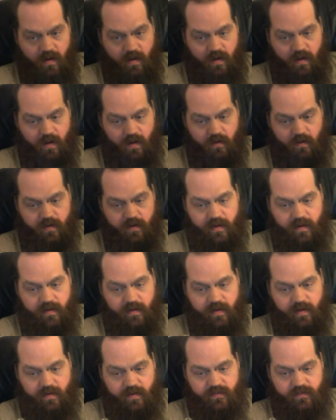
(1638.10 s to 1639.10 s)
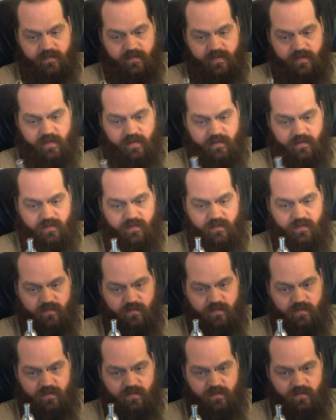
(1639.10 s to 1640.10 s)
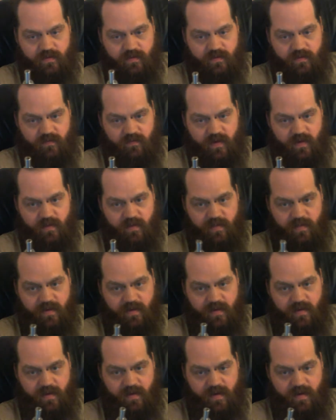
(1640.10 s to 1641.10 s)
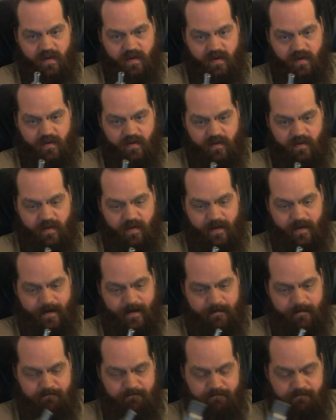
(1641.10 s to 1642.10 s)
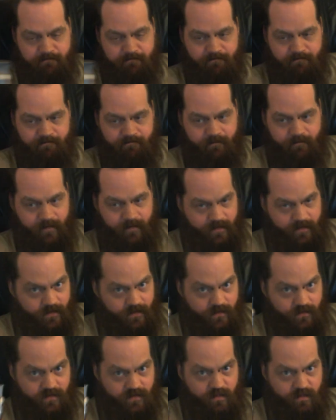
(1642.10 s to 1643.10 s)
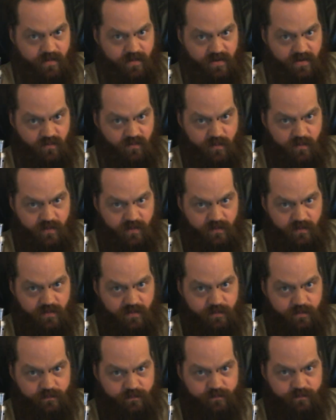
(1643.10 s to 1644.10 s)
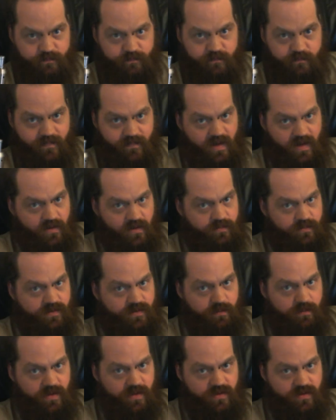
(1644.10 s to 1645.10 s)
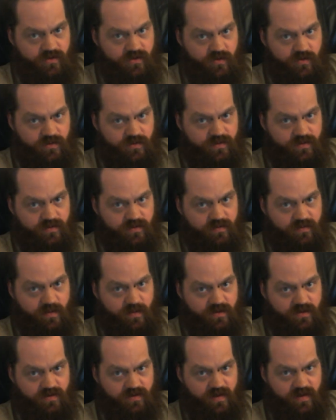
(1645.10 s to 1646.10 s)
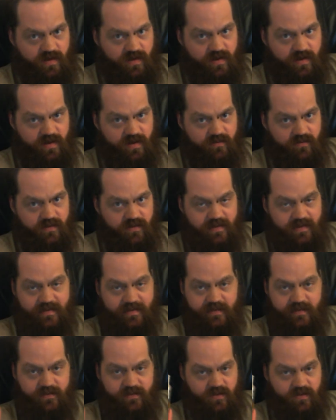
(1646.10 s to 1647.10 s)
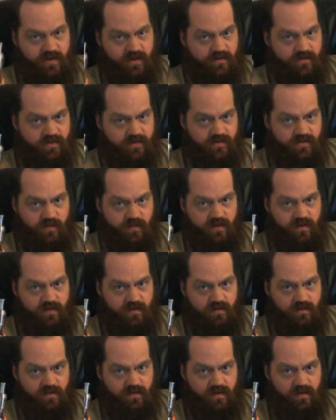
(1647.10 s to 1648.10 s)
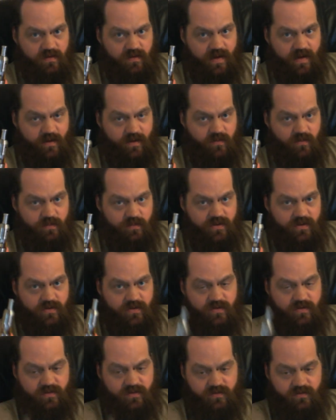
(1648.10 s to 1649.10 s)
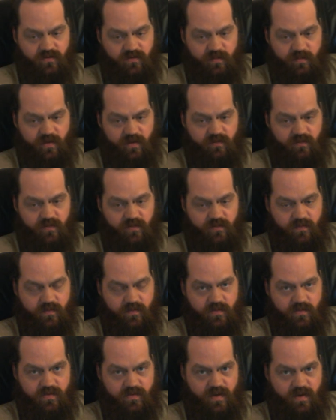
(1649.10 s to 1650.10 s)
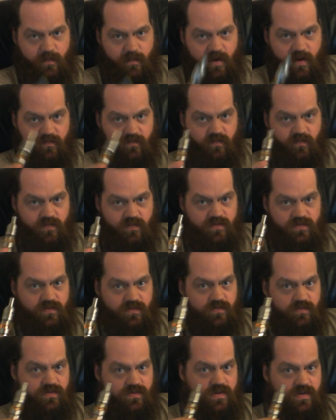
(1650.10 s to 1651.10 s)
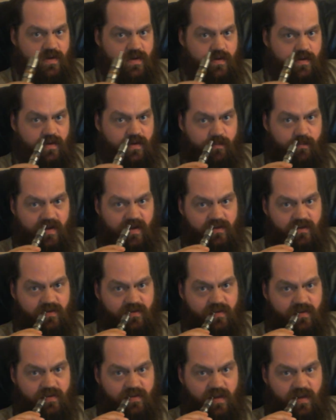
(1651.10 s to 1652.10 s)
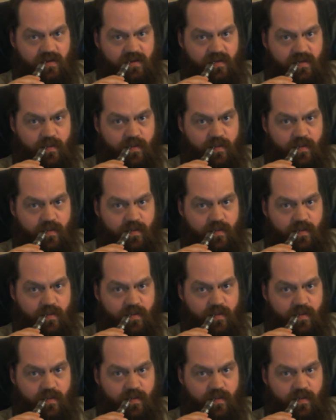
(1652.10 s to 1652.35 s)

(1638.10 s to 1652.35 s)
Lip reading: Okay guys, that's the gratuitous vaping, and this is the Beaker build. I hope somebody enjoys it as much as I have. Sorry if this went a little long. I will be doing trimming for the first time afterwards, so we'll see how I can patch it all together.